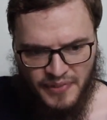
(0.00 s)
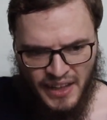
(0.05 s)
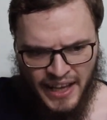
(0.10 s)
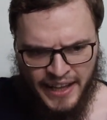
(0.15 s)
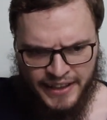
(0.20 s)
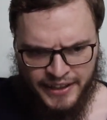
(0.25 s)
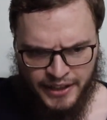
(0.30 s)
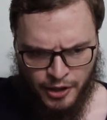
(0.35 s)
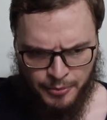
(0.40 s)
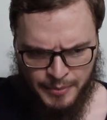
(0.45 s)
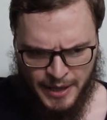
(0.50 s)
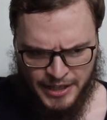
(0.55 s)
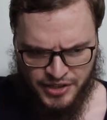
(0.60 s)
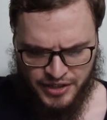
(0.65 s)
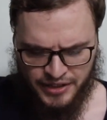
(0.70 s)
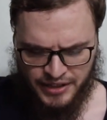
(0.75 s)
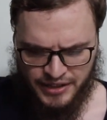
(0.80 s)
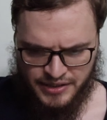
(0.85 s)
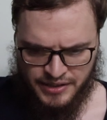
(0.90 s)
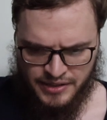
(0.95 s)
And he'll
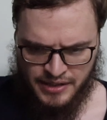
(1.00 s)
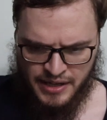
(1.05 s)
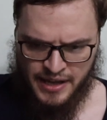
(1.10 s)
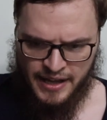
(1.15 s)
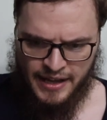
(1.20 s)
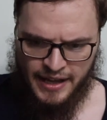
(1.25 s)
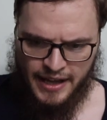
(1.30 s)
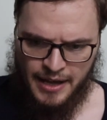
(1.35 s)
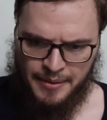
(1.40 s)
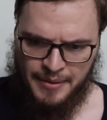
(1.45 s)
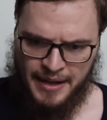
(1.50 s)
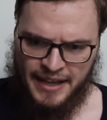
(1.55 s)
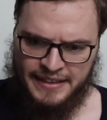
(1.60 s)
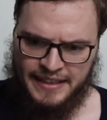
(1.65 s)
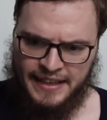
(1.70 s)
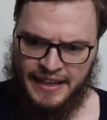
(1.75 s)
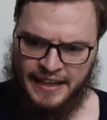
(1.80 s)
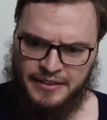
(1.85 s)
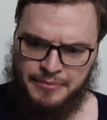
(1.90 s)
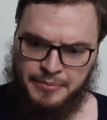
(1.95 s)
mention this at
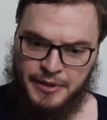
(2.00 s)
the end.